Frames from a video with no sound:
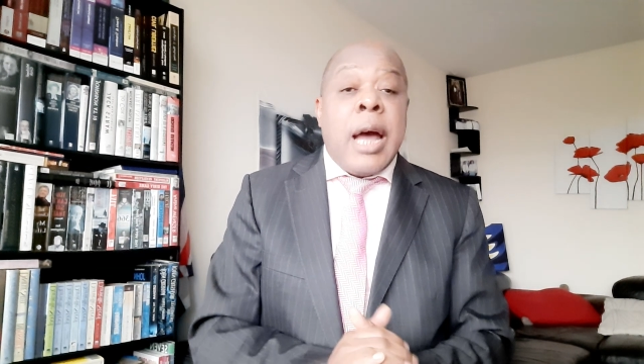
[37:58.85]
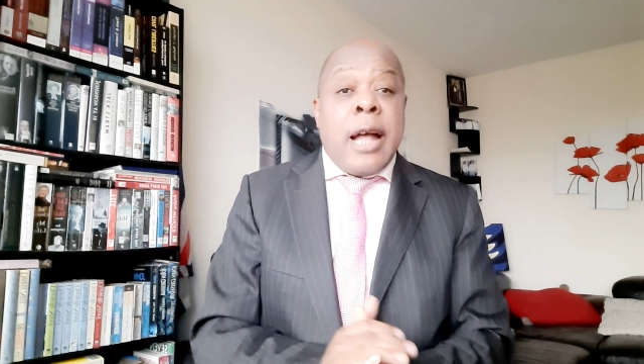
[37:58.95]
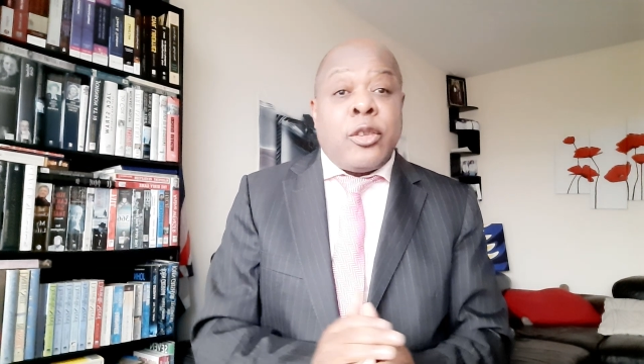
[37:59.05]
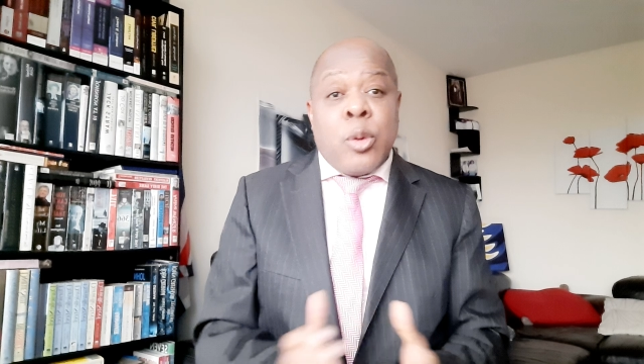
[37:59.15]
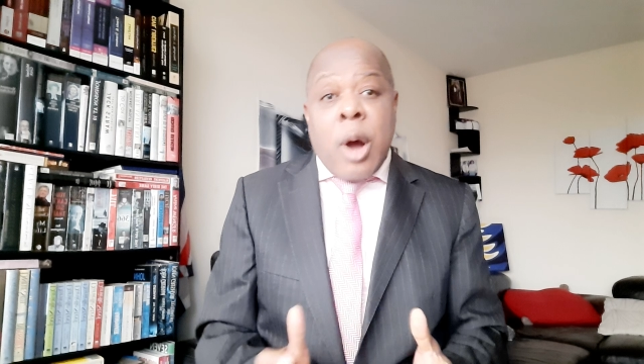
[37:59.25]

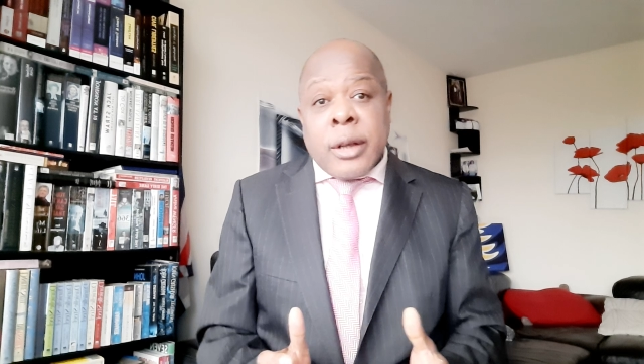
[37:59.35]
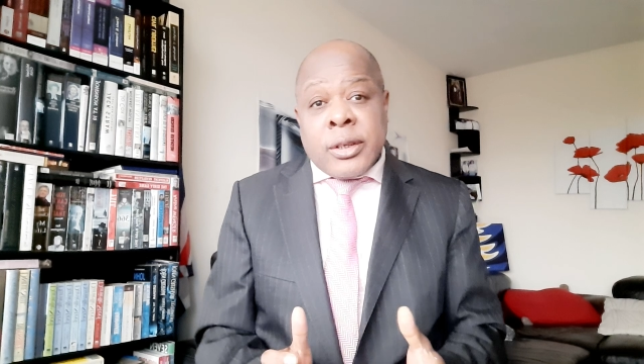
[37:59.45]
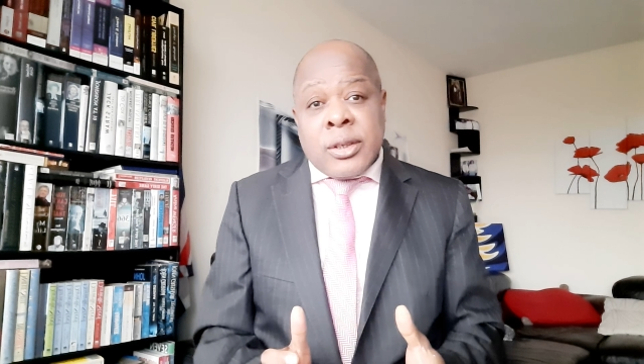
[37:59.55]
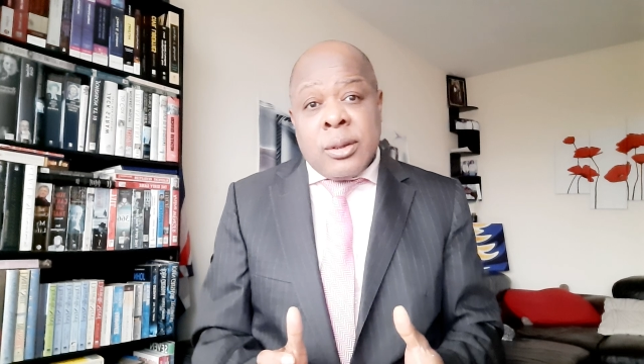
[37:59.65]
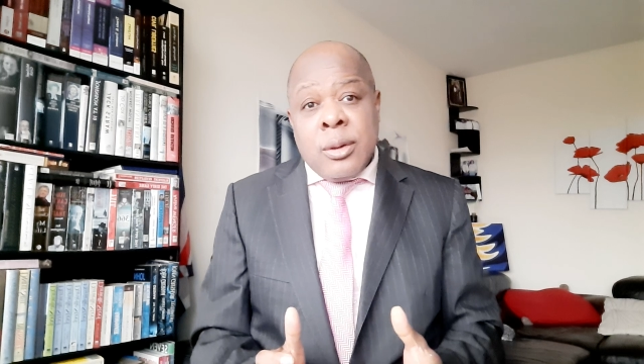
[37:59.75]
And to
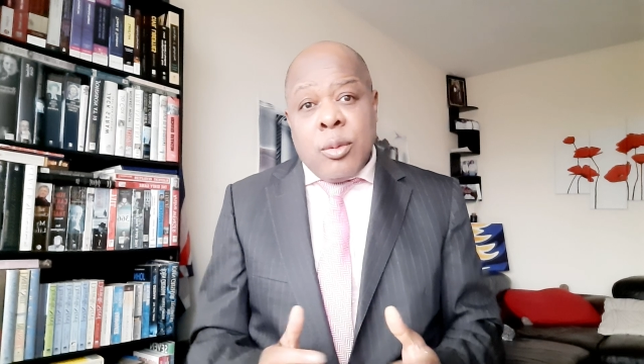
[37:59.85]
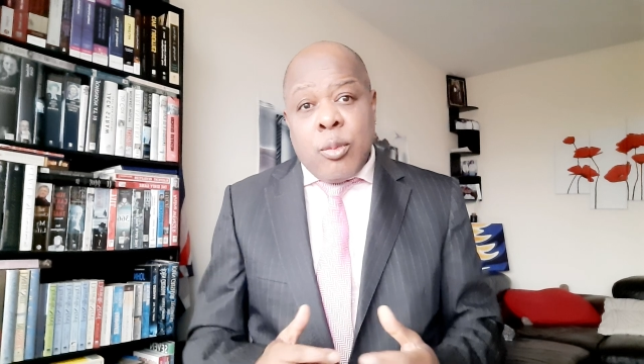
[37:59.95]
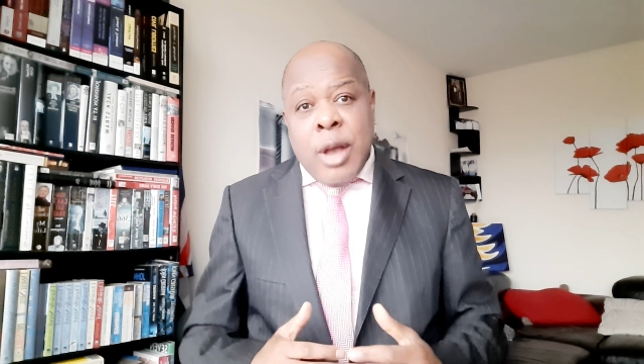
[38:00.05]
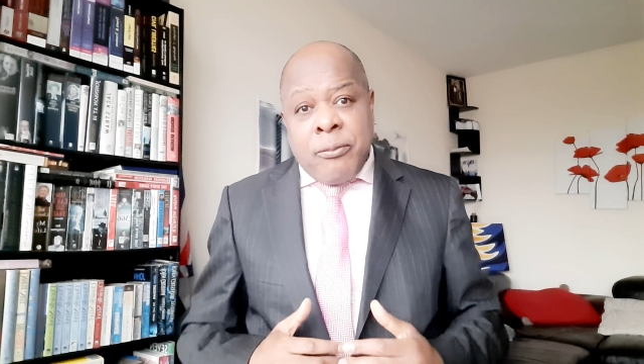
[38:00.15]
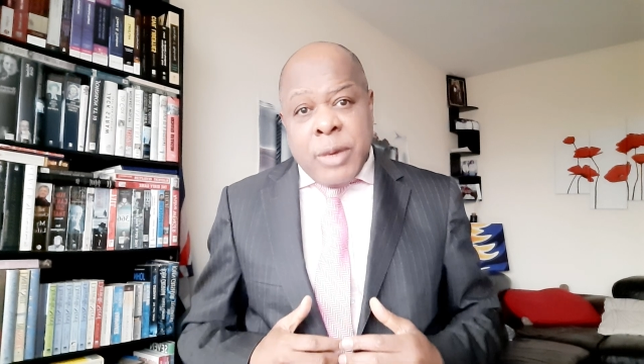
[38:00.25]
us,
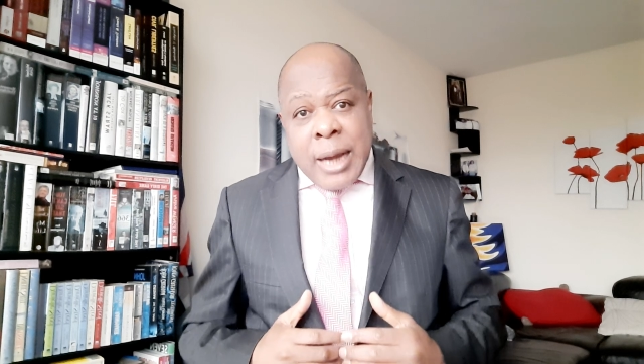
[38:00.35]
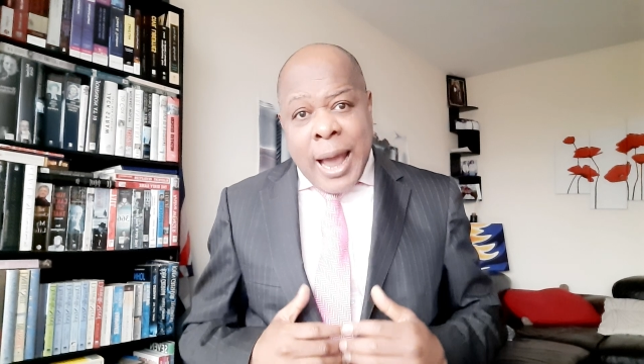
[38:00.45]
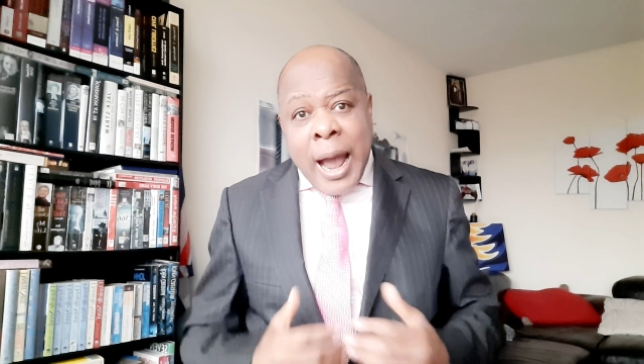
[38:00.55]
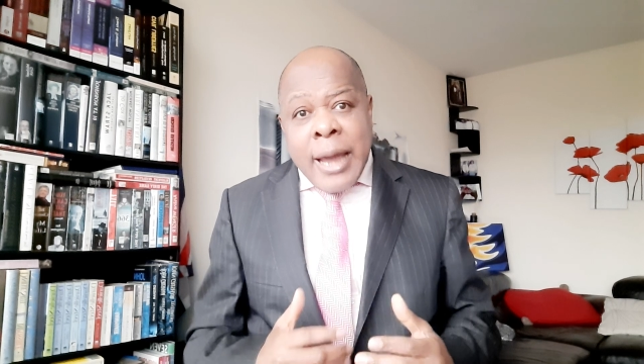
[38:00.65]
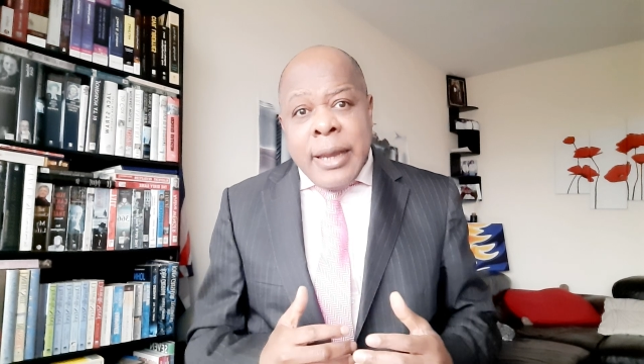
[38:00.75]
we have been
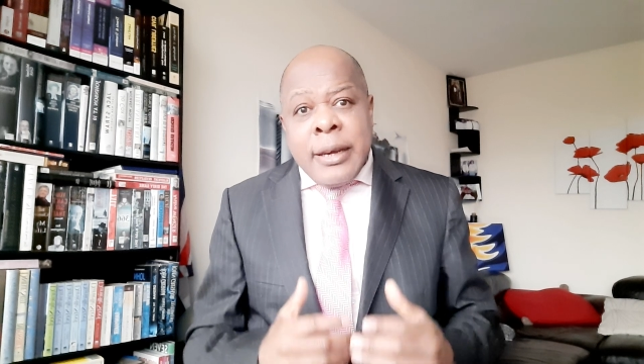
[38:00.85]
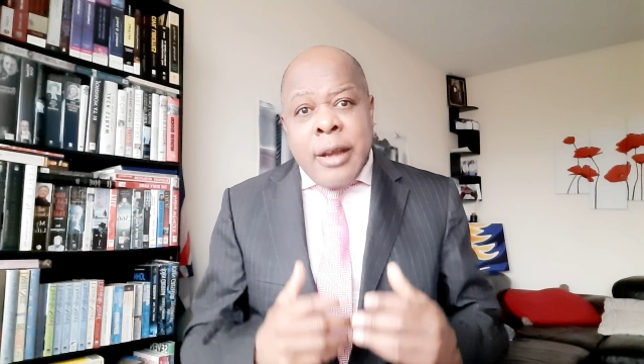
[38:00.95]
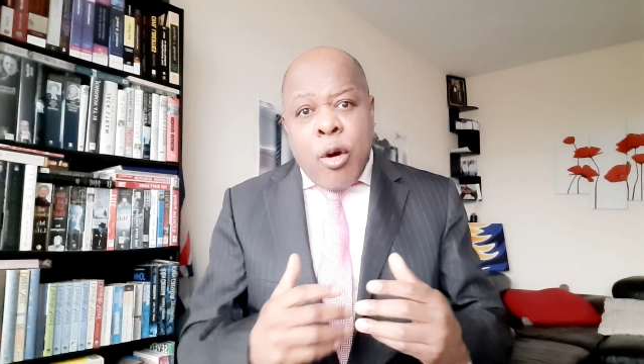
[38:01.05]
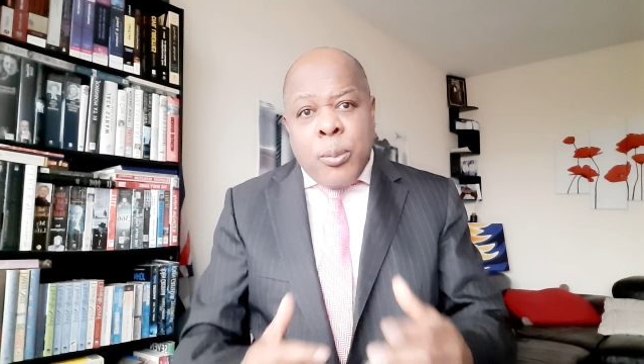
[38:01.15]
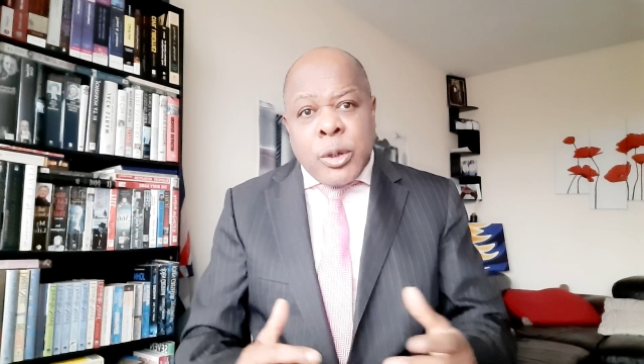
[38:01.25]
eyeing
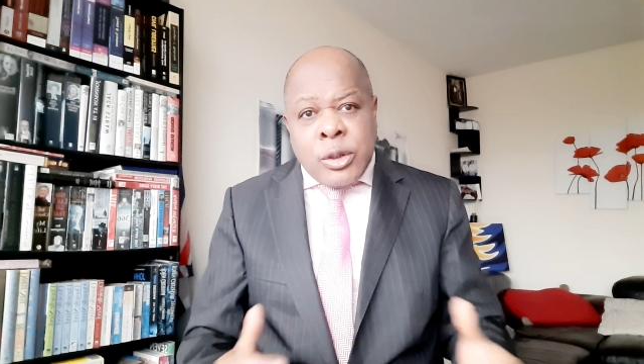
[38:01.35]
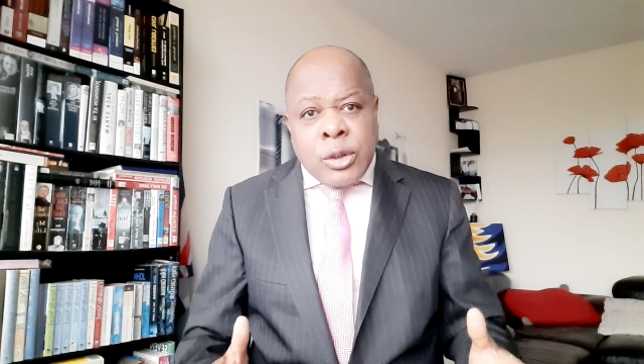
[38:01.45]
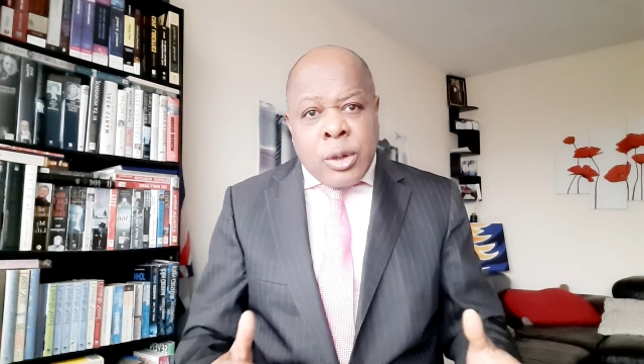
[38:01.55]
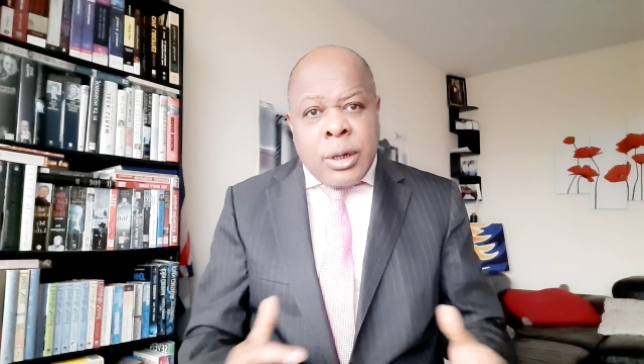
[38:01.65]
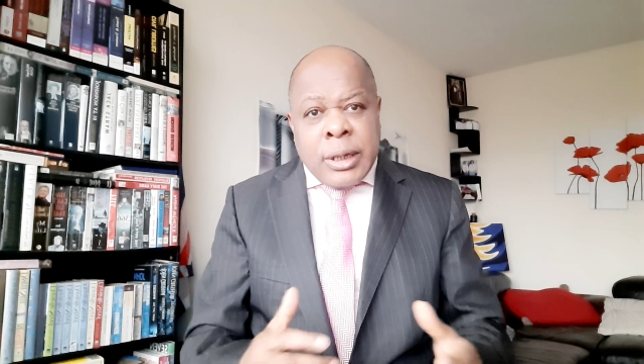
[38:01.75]
the
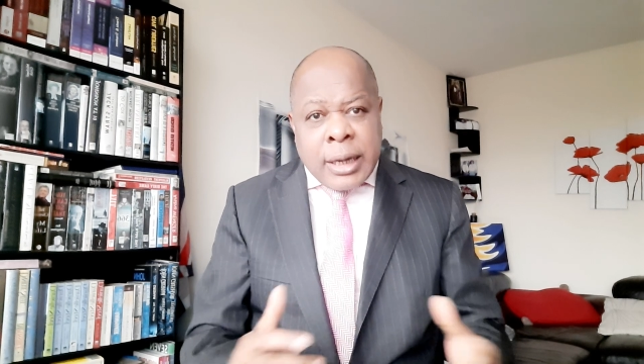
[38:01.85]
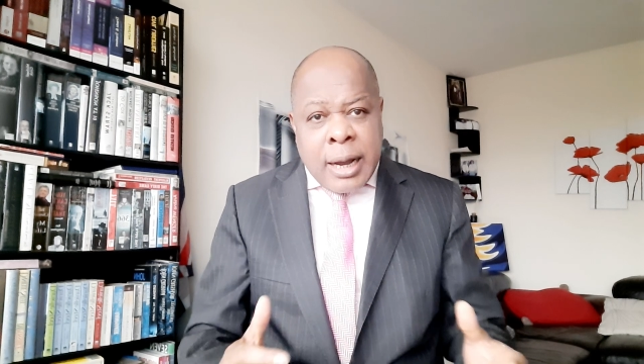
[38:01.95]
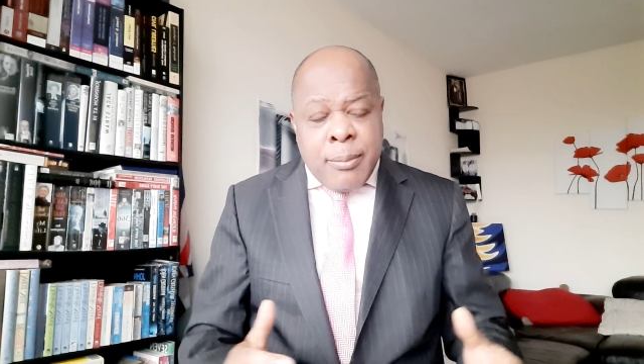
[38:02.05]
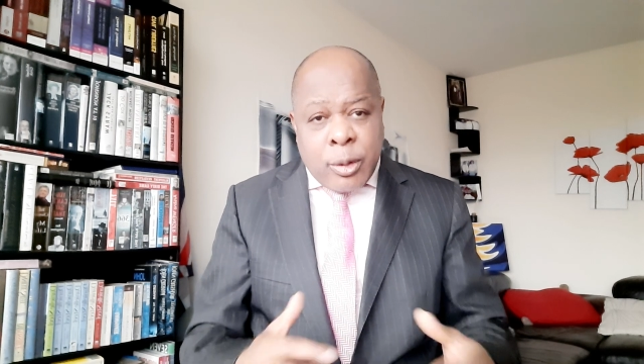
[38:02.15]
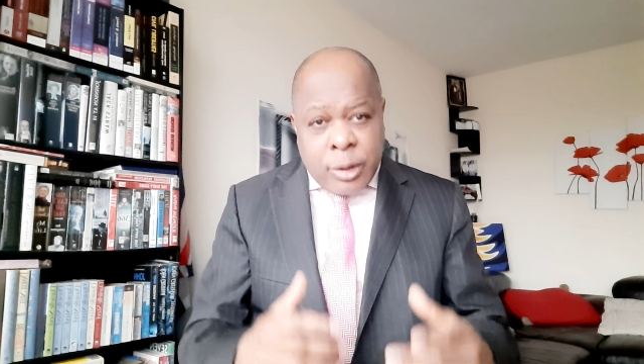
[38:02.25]
opposition in the
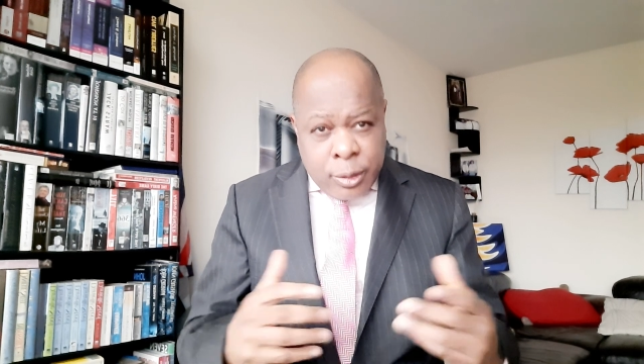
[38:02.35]
Cameroon,